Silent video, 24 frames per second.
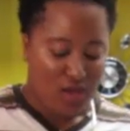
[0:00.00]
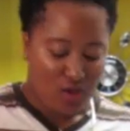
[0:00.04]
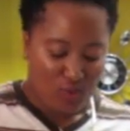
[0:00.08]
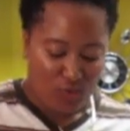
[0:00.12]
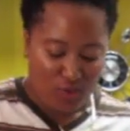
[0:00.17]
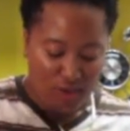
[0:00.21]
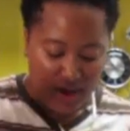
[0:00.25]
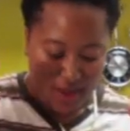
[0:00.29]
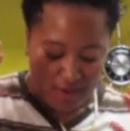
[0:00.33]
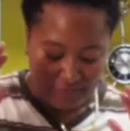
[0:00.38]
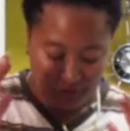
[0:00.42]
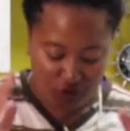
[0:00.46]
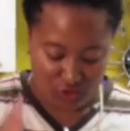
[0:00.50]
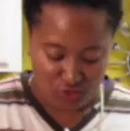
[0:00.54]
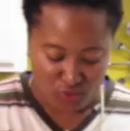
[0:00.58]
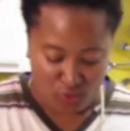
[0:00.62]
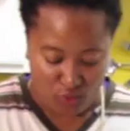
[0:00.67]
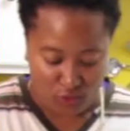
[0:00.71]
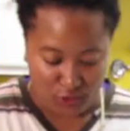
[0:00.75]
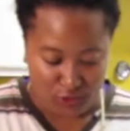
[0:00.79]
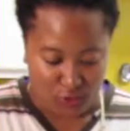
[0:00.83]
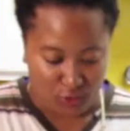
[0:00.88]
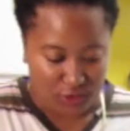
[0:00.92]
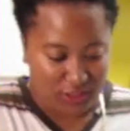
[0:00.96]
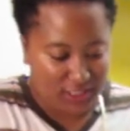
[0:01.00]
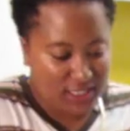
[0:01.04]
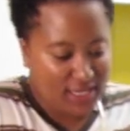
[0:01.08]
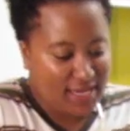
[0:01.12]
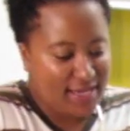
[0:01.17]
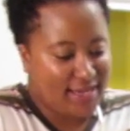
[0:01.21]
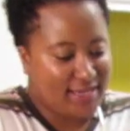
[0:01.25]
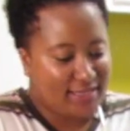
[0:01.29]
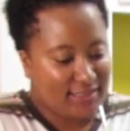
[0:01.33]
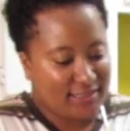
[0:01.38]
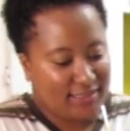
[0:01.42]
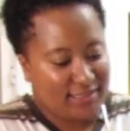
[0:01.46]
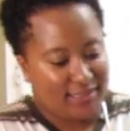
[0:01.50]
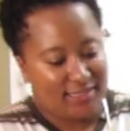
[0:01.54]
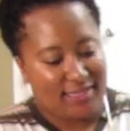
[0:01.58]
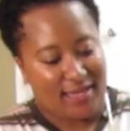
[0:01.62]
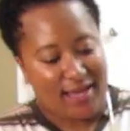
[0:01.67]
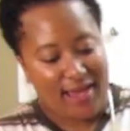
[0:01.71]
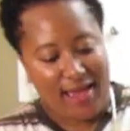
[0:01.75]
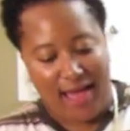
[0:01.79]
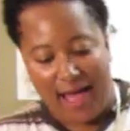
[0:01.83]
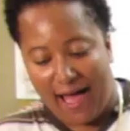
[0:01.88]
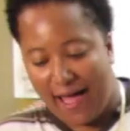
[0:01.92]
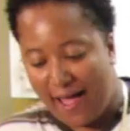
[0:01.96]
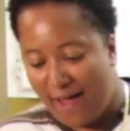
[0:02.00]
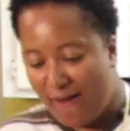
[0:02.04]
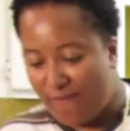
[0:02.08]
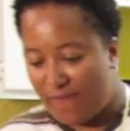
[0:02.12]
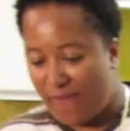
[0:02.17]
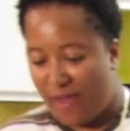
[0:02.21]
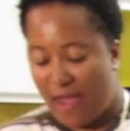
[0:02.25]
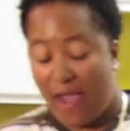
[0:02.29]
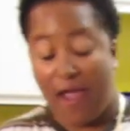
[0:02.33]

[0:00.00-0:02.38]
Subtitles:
We have to do our tortillas. I have